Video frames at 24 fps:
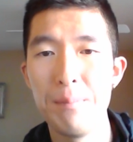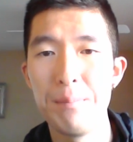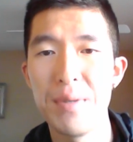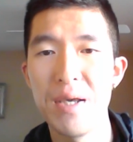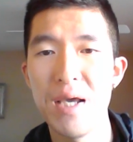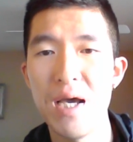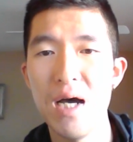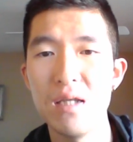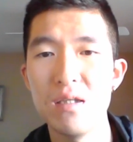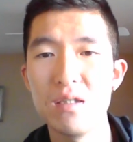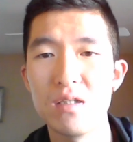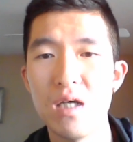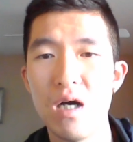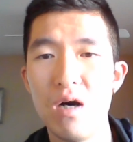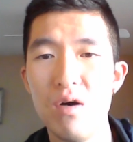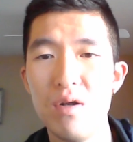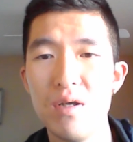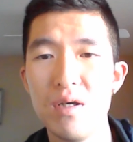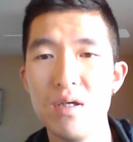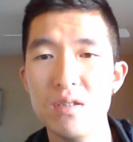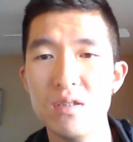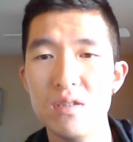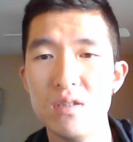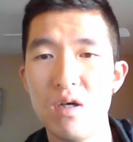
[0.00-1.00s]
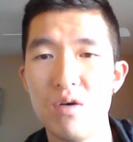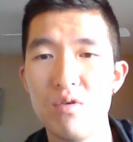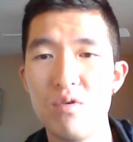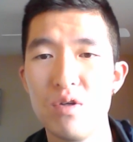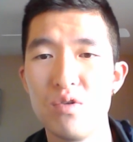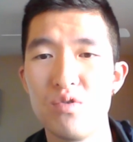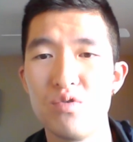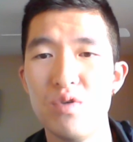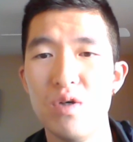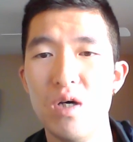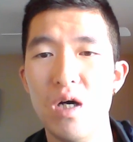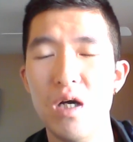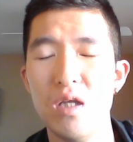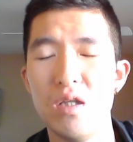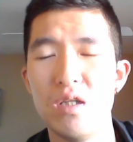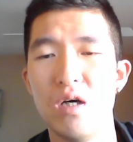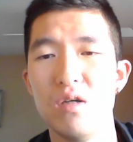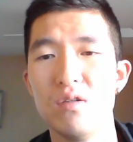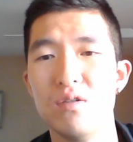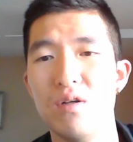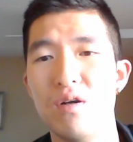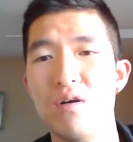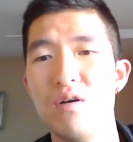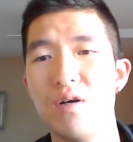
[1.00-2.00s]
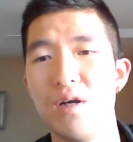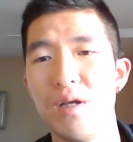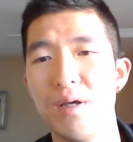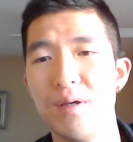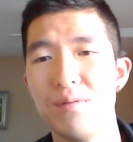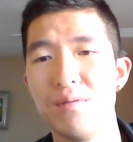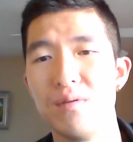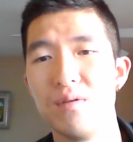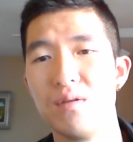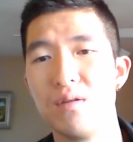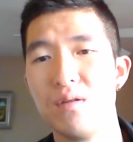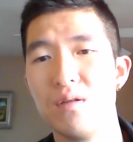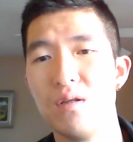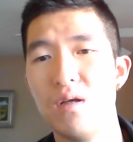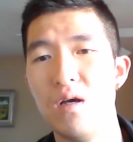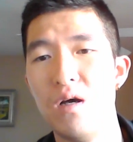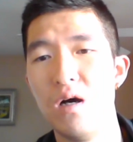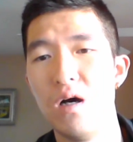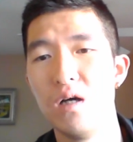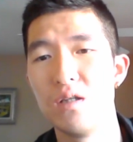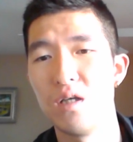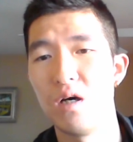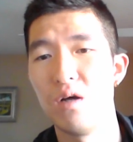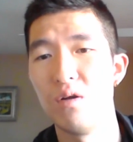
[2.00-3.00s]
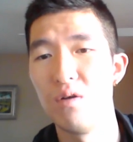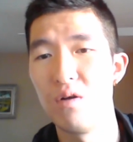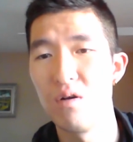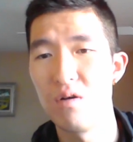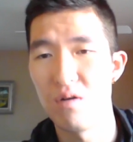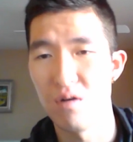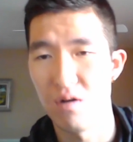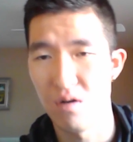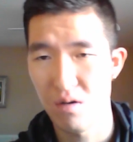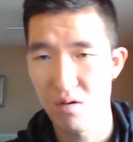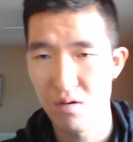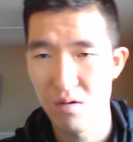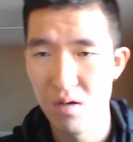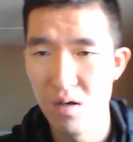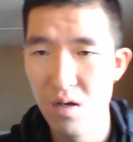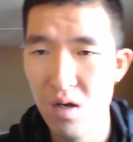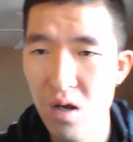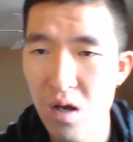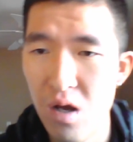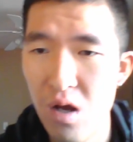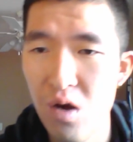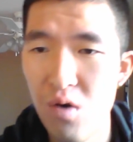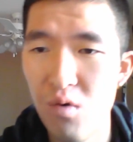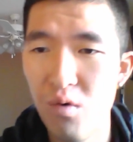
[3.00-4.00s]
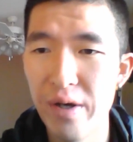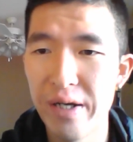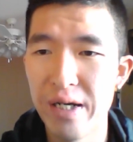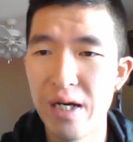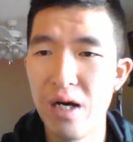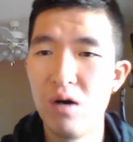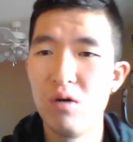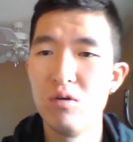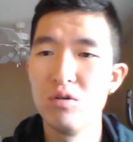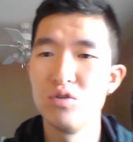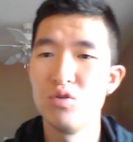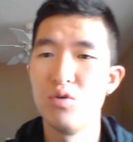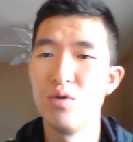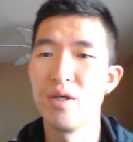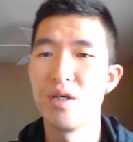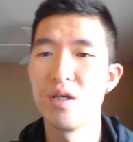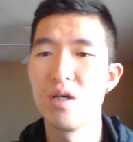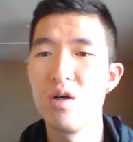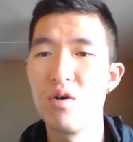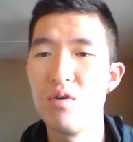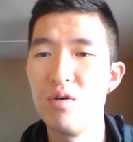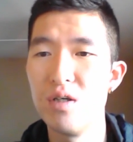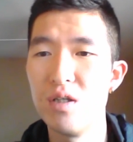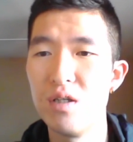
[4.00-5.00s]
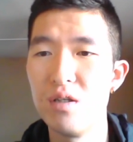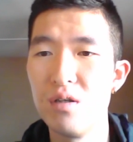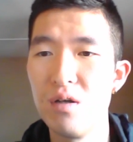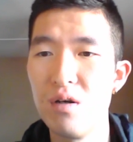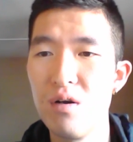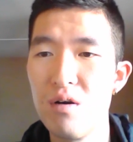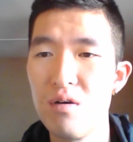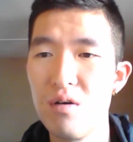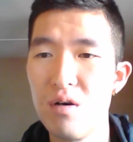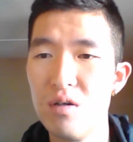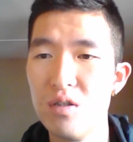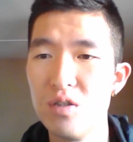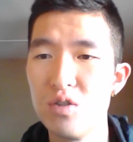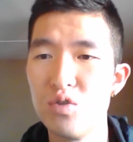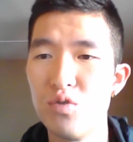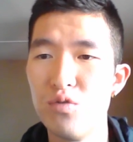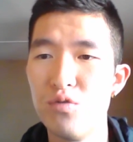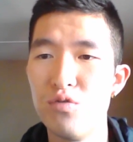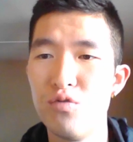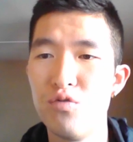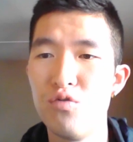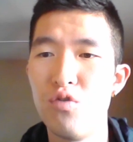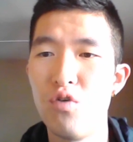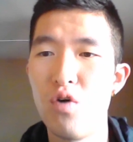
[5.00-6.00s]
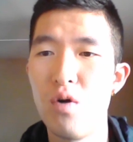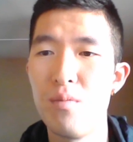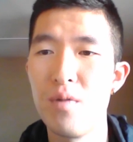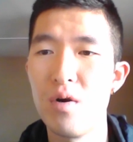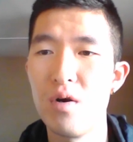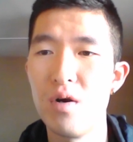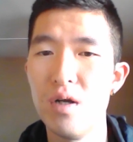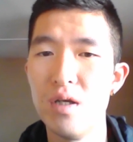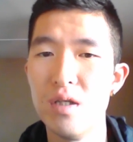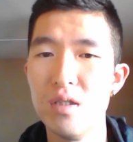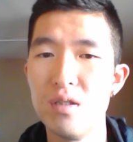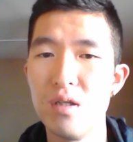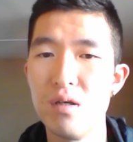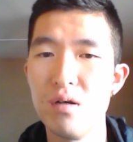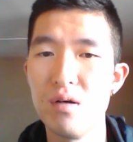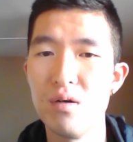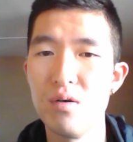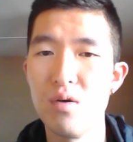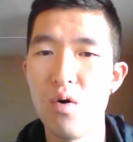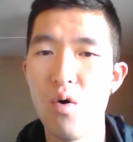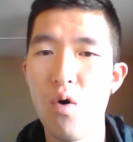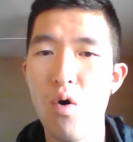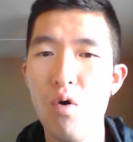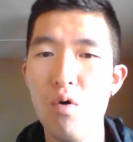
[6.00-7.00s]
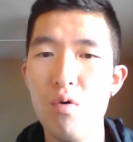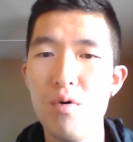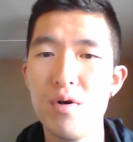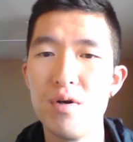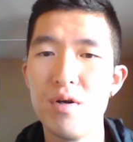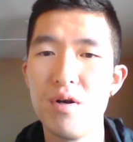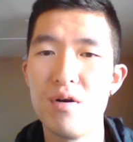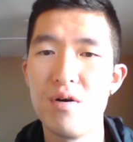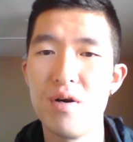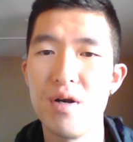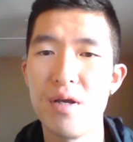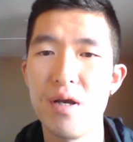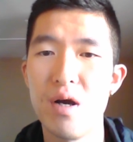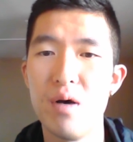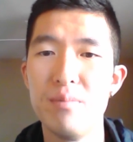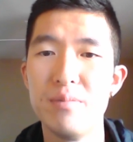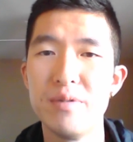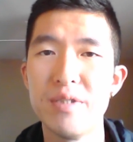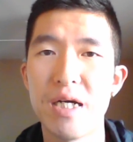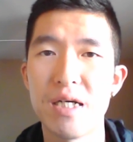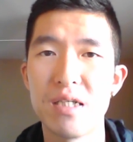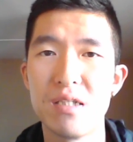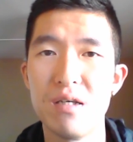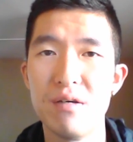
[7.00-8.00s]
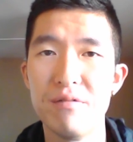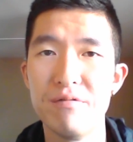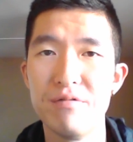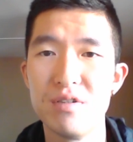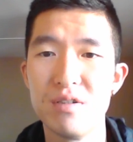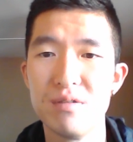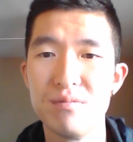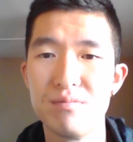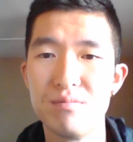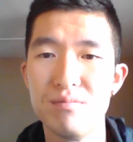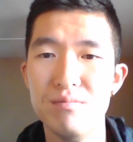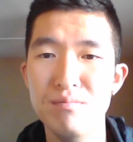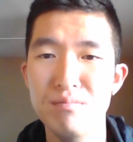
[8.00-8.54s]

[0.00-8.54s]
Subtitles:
Beyond telling a story to the adult learner, we can also encourage learners to formulate their own learning objectives.